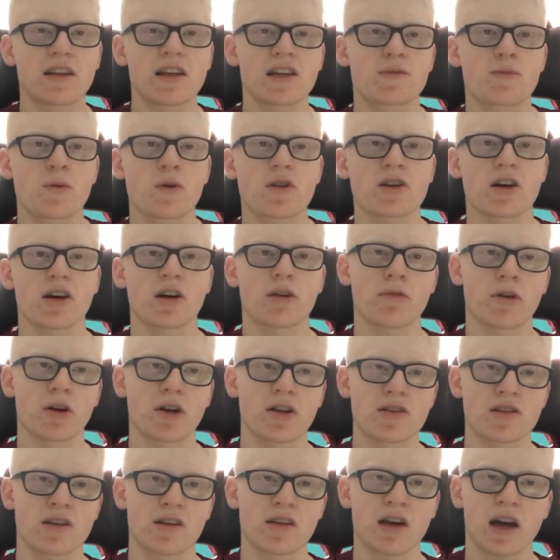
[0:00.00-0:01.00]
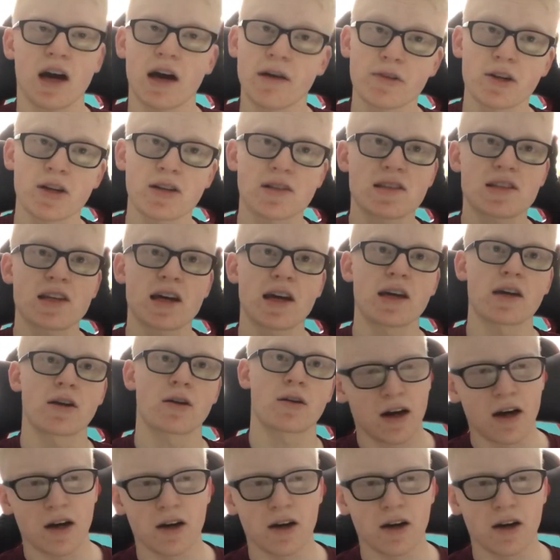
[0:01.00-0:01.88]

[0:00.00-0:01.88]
This has been Tyler Rollington. Have a nice day,